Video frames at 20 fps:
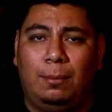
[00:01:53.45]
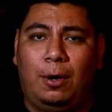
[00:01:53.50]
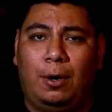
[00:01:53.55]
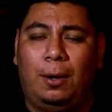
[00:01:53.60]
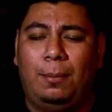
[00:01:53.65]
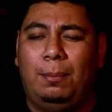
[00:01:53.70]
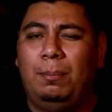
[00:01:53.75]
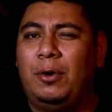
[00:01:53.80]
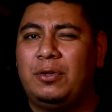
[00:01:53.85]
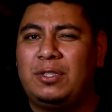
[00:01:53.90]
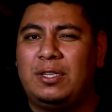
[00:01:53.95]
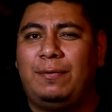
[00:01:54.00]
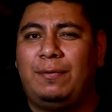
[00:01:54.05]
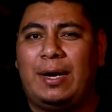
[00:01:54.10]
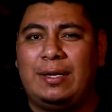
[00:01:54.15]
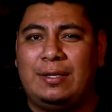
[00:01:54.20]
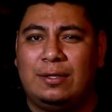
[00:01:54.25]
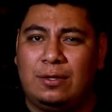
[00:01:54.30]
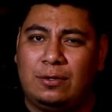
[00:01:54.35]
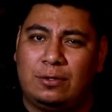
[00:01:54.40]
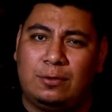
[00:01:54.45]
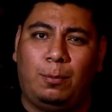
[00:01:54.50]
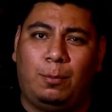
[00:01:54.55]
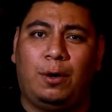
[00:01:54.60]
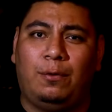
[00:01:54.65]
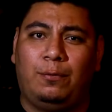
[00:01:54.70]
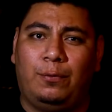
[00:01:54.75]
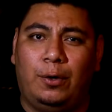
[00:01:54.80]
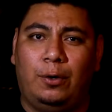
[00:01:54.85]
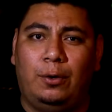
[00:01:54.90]
on most devices, so
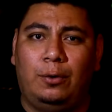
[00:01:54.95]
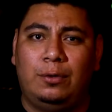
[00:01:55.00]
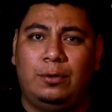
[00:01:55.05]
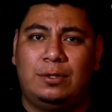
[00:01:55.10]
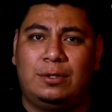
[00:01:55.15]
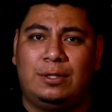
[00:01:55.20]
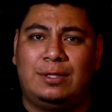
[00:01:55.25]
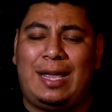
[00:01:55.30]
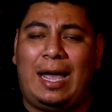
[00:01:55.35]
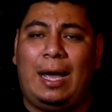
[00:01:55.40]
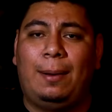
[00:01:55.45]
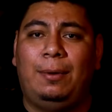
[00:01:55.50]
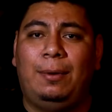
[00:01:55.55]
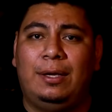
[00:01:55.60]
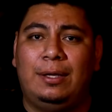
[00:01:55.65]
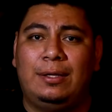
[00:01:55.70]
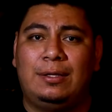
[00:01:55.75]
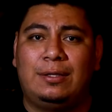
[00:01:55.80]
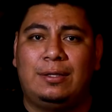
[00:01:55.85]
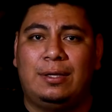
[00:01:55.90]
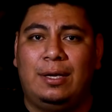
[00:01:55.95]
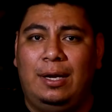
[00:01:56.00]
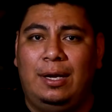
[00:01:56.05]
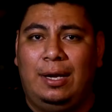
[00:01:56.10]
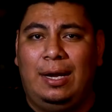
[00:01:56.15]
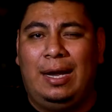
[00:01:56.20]
smartphones, tablets,